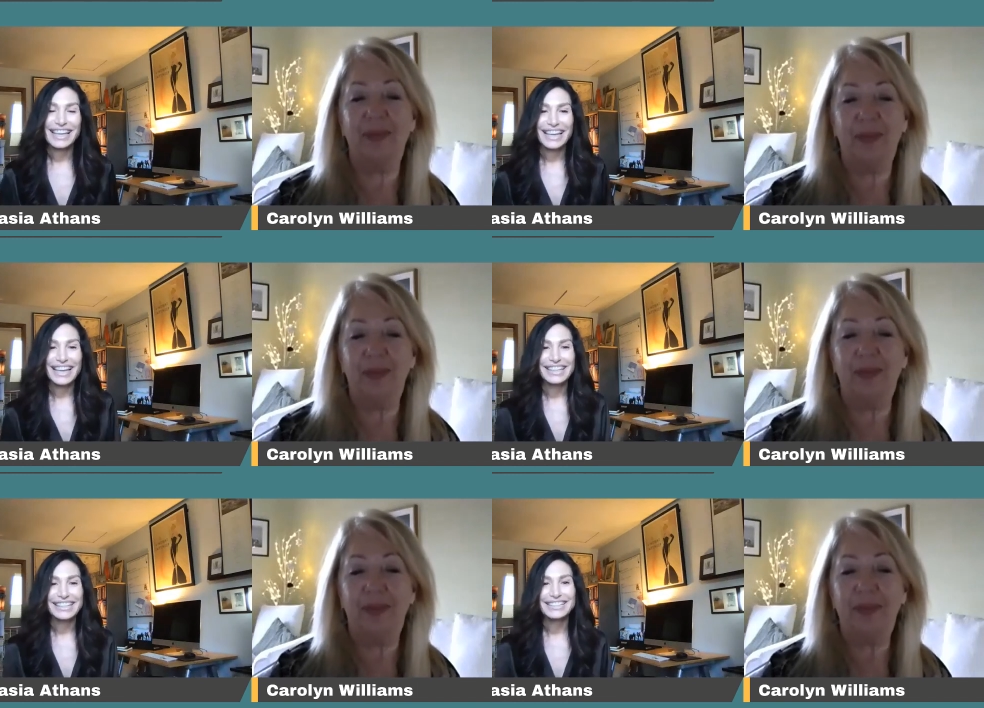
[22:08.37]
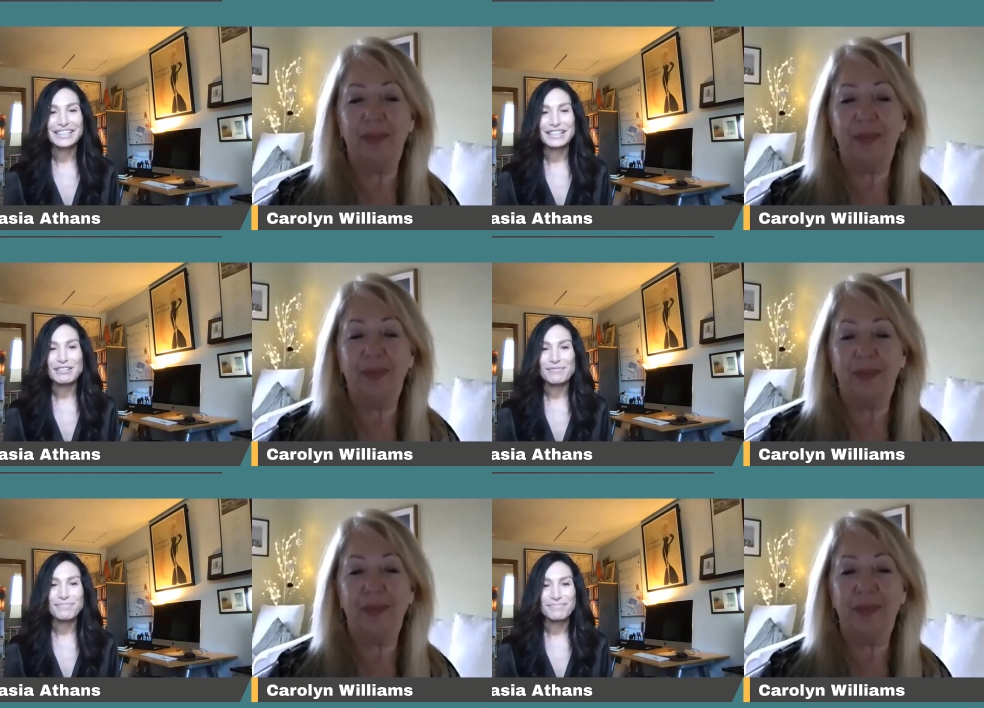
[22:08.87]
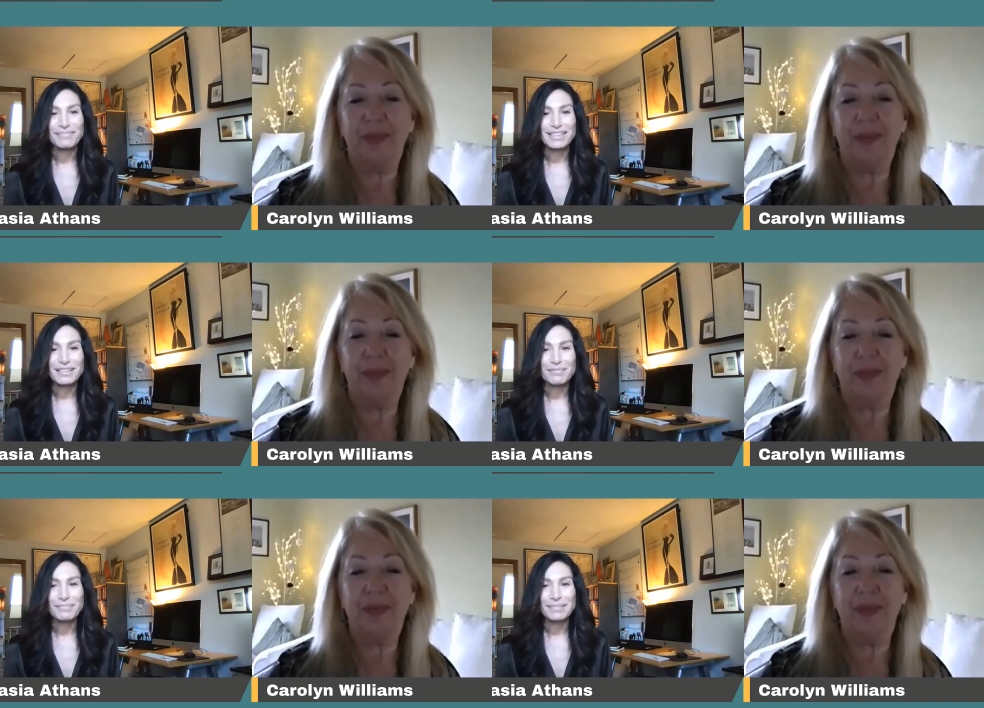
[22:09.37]
Speaker 1: And um,
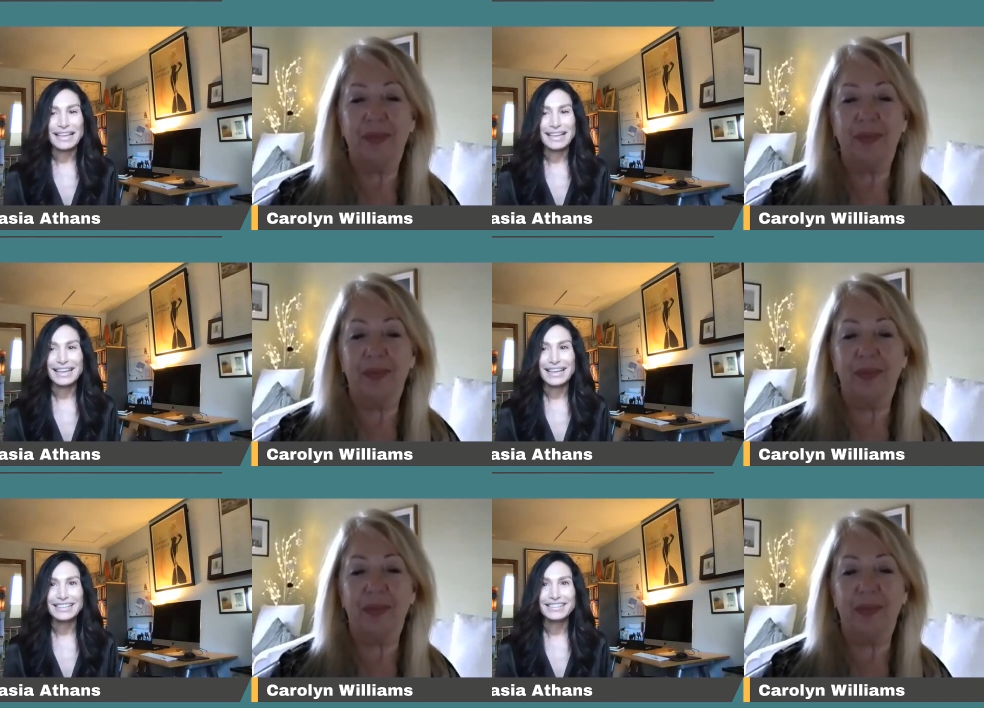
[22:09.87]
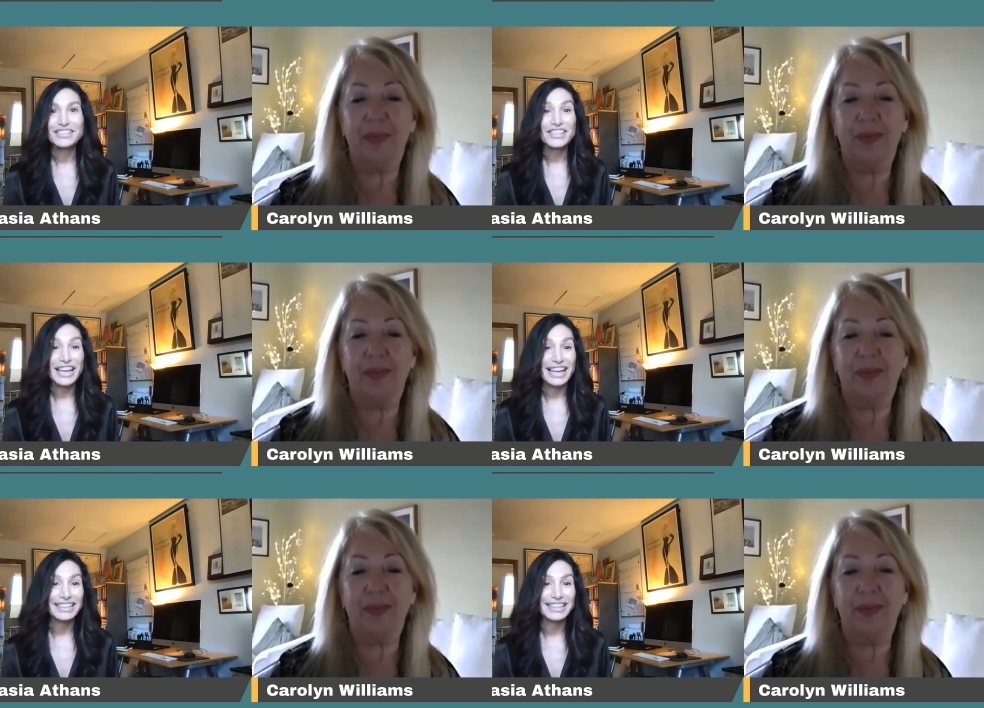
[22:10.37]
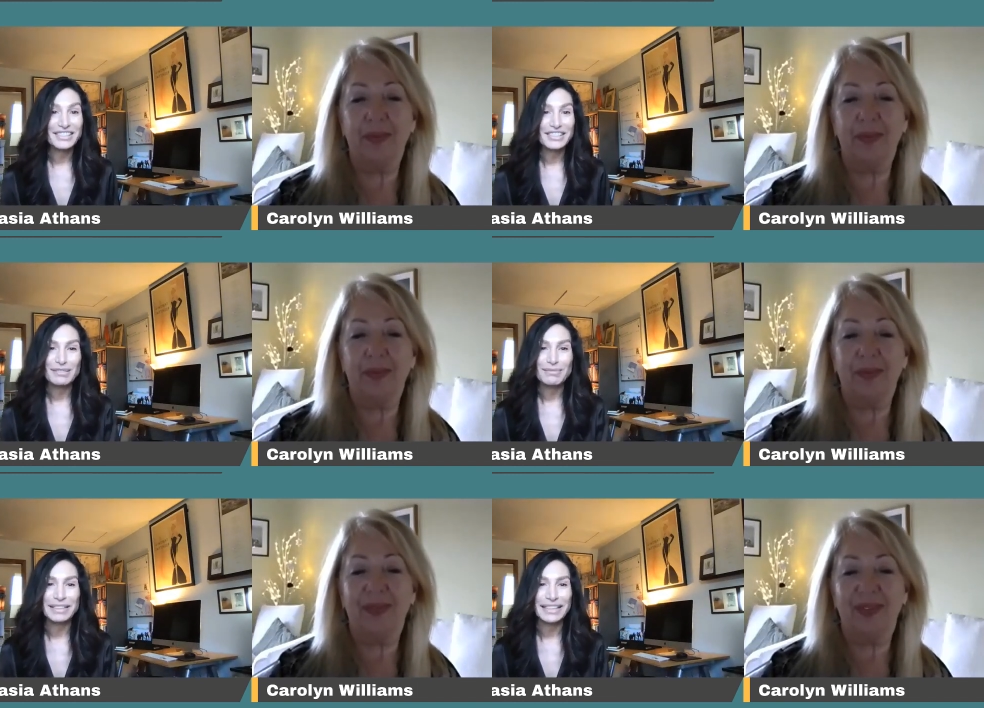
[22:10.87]
it's
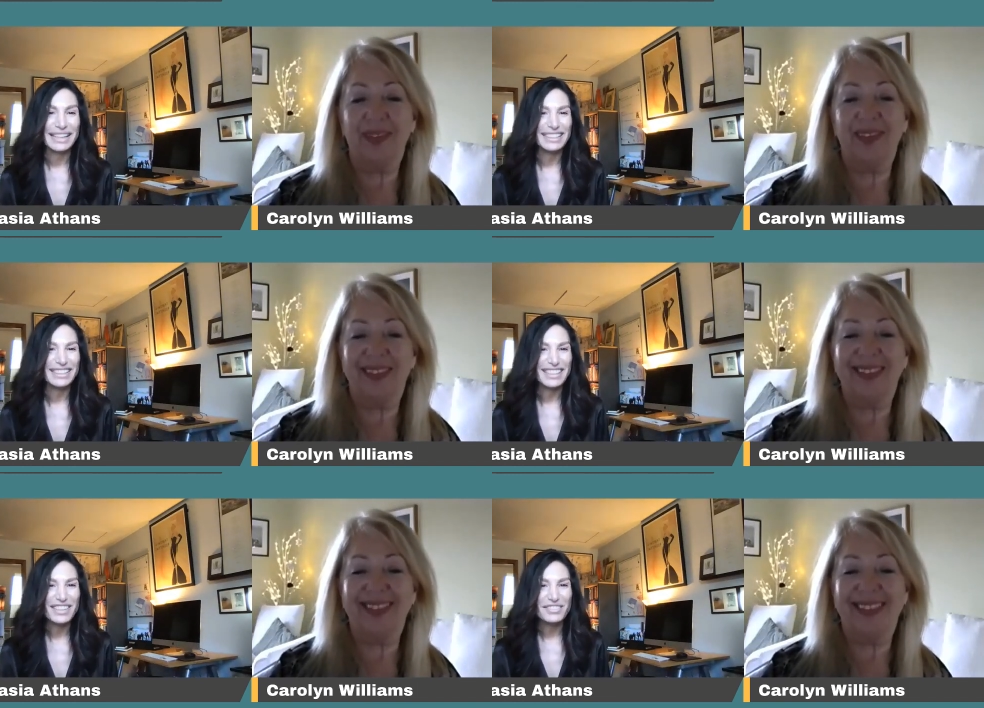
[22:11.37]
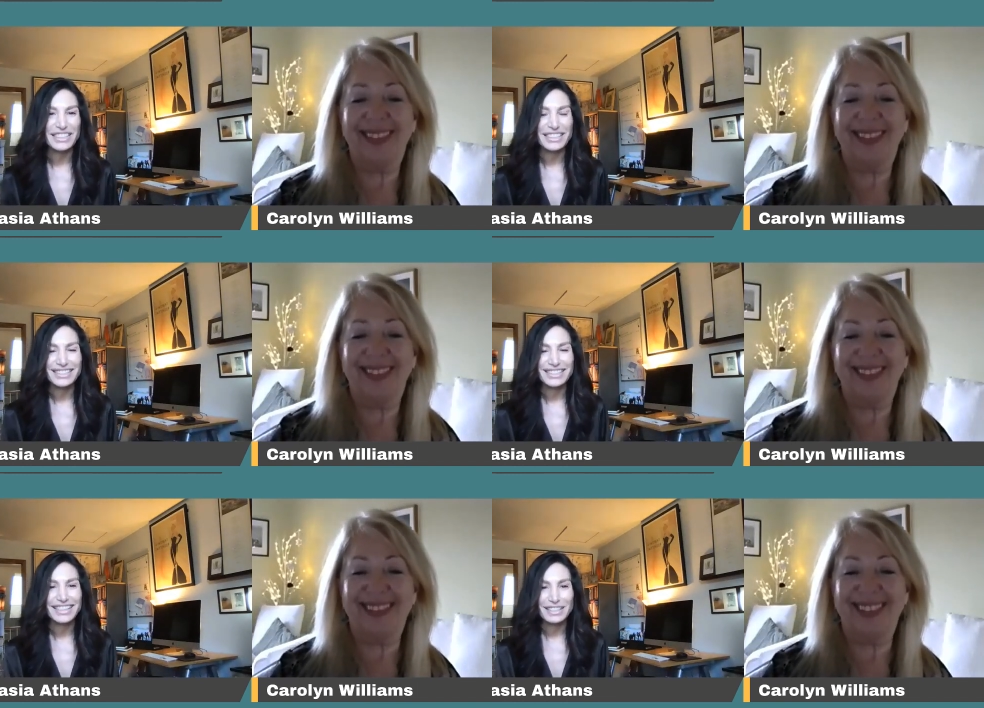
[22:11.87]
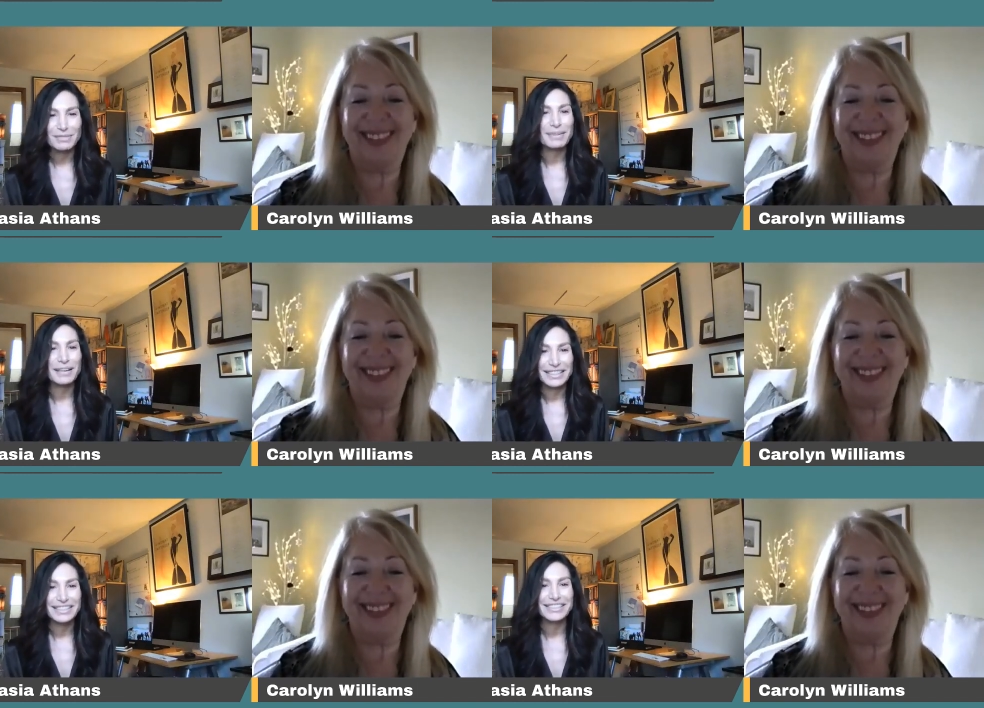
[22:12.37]
challenging, but I love it as
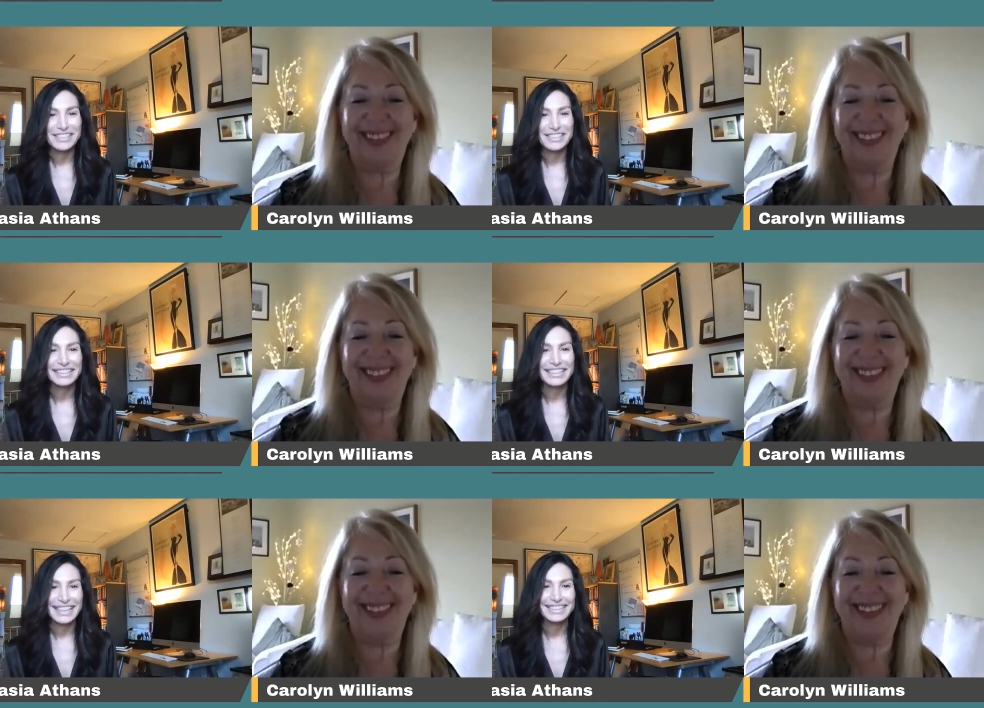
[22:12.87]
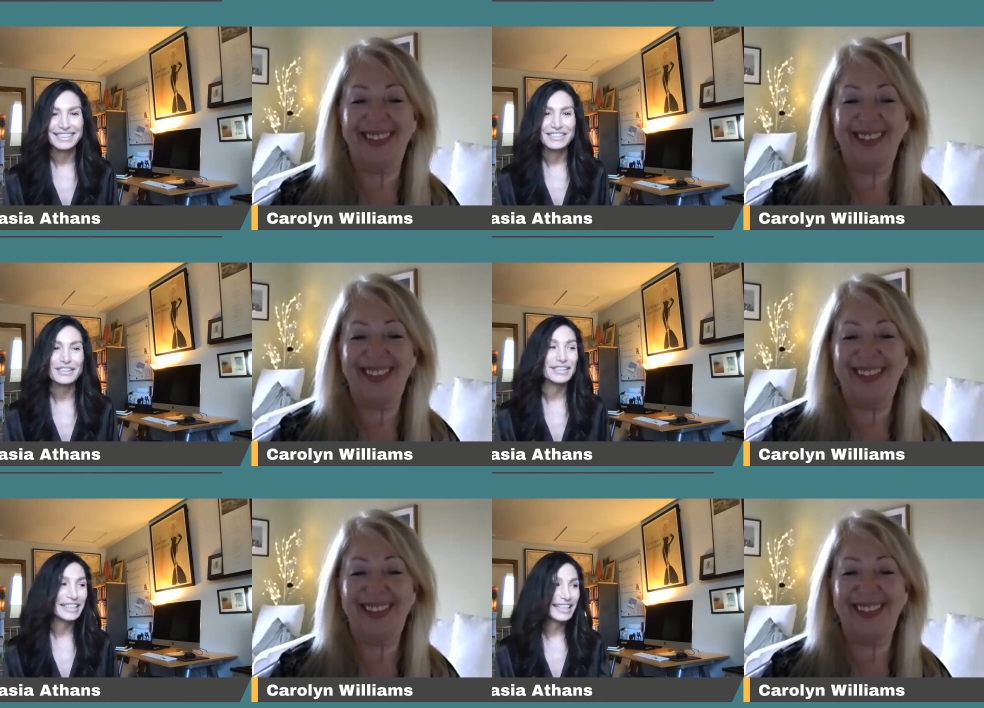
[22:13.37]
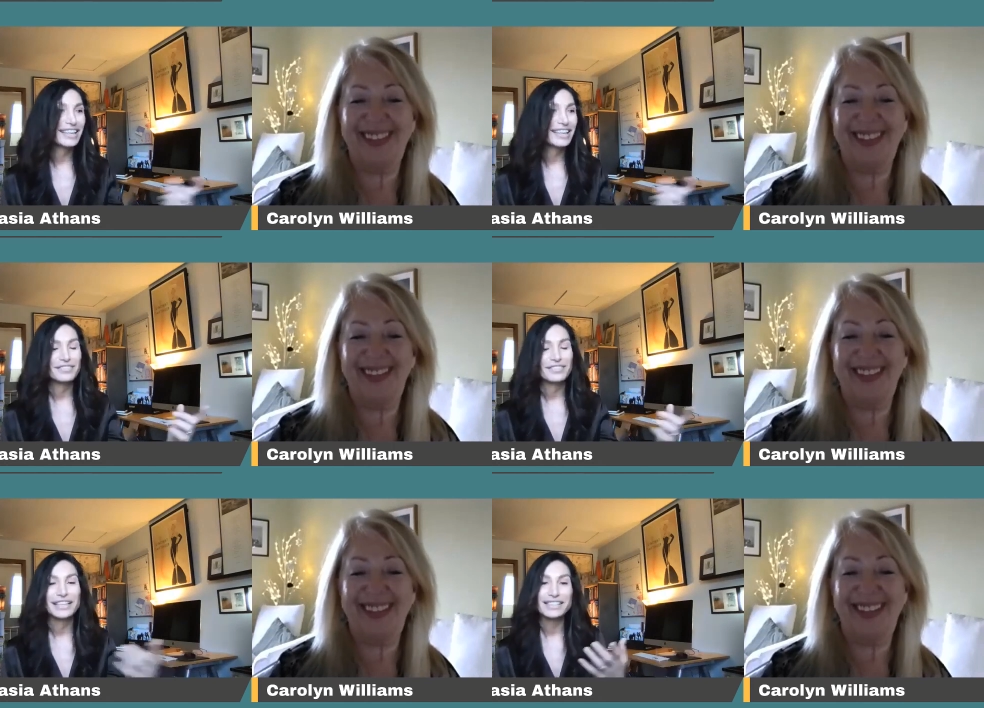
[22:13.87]
much. Yeah. So he
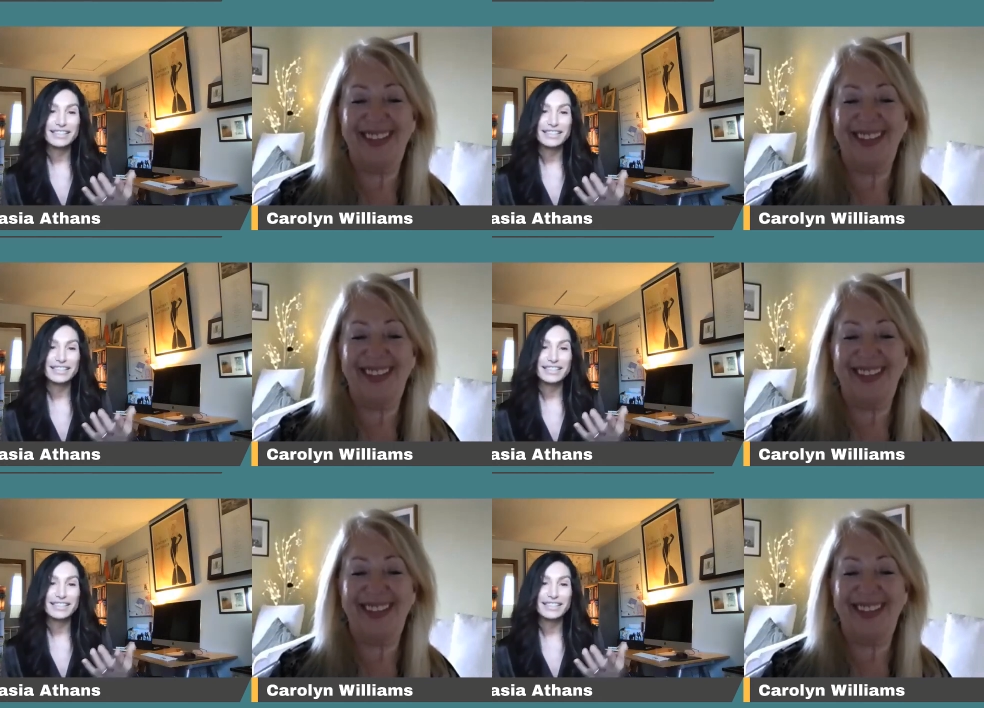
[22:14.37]
kind of, that's